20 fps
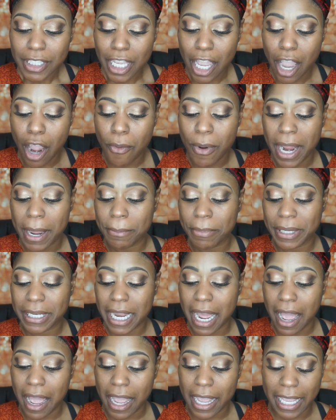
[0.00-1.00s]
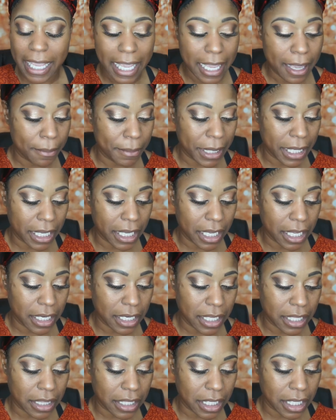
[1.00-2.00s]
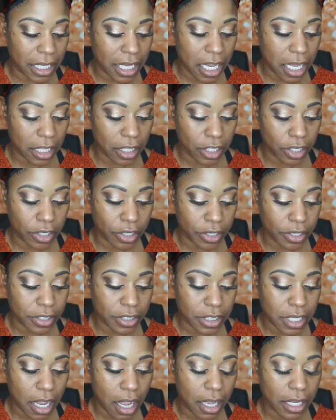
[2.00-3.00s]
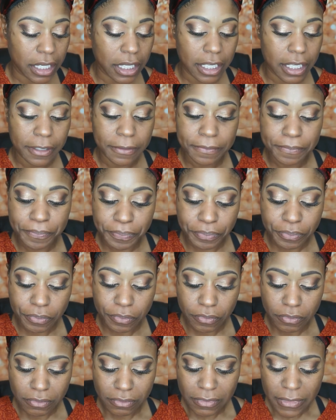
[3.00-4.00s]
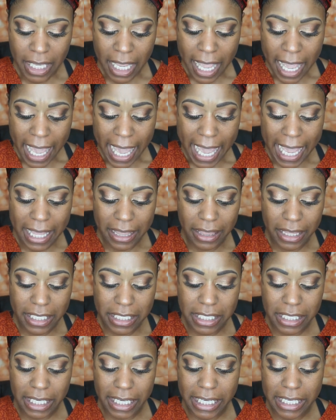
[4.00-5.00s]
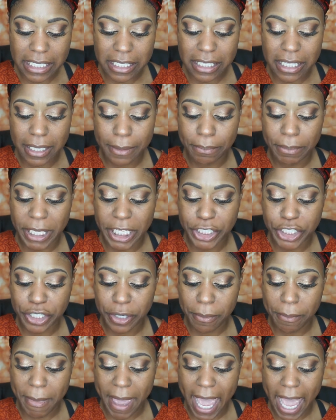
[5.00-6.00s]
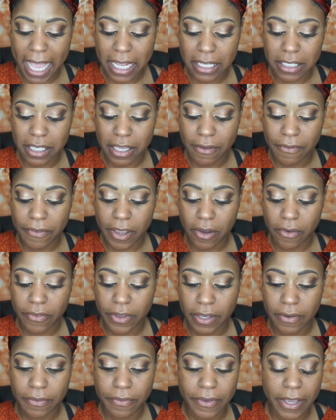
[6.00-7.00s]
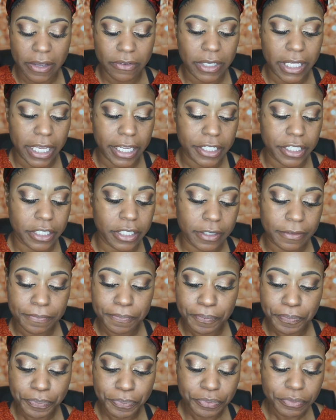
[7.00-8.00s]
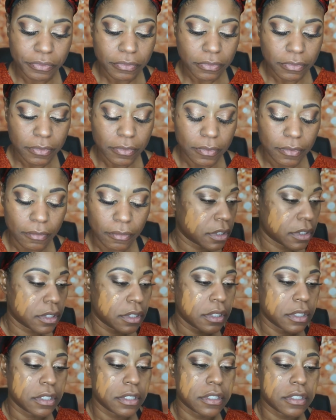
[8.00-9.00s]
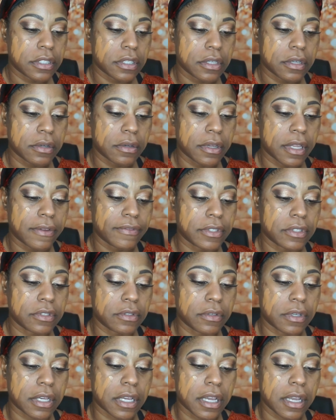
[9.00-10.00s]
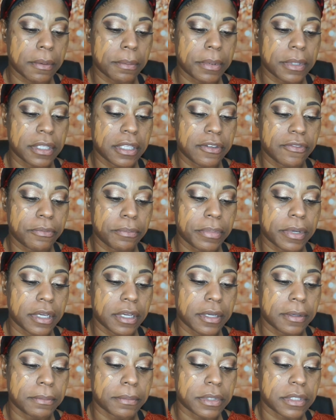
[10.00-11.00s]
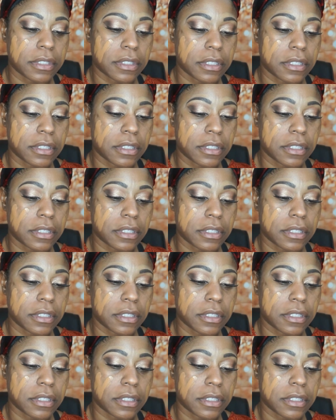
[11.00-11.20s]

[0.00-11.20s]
All right, but I am in the color Tawny, and this is the Meet Your Matte Velvet Foundation. So I have to do a couple of pumps.